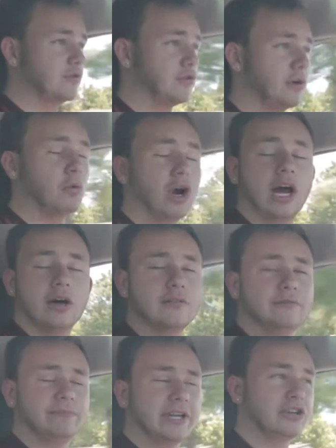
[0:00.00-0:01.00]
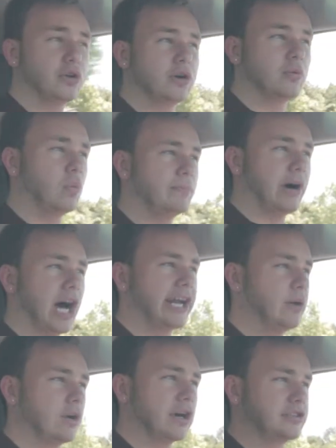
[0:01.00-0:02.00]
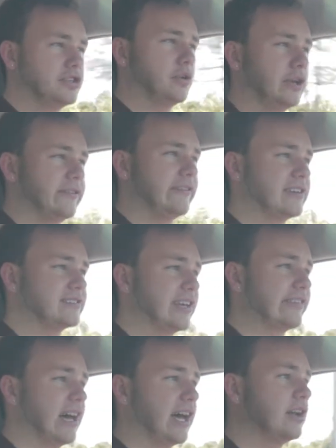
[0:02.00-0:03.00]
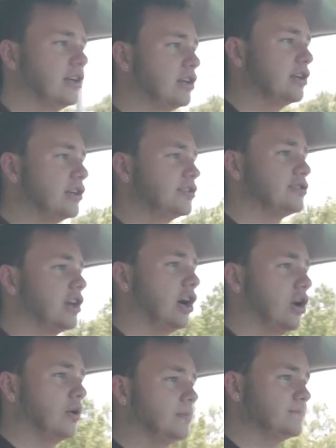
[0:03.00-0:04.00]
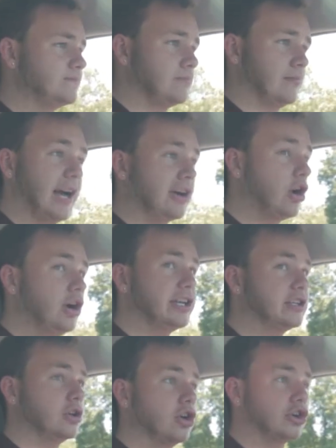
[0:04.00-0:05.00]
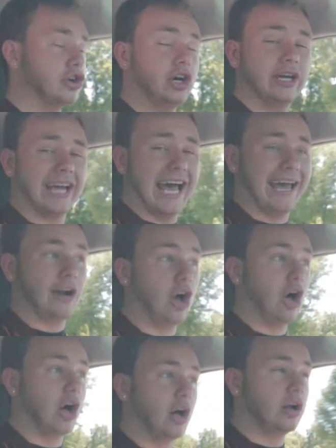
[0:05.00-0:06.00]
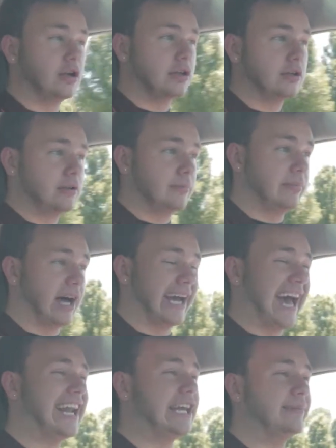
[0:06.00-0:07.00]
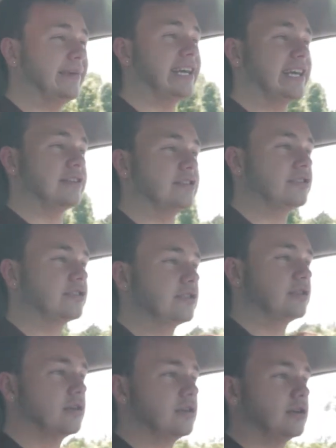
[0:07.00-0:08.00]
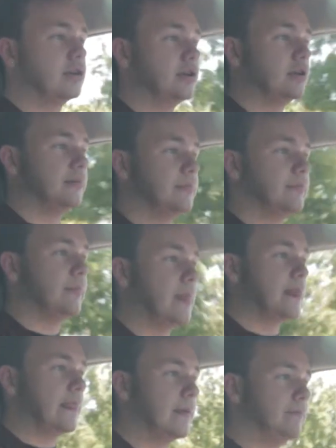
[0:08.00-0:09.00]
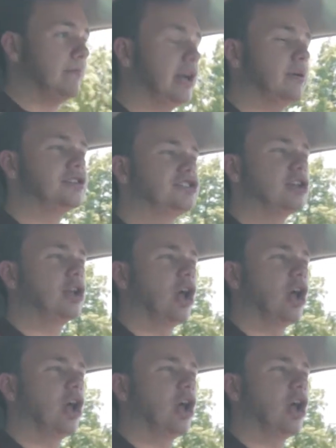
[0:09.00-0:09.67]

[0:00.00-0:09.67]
from where I've been doing body work to it and things like that. So my car didn't look good at all by any means, but it was still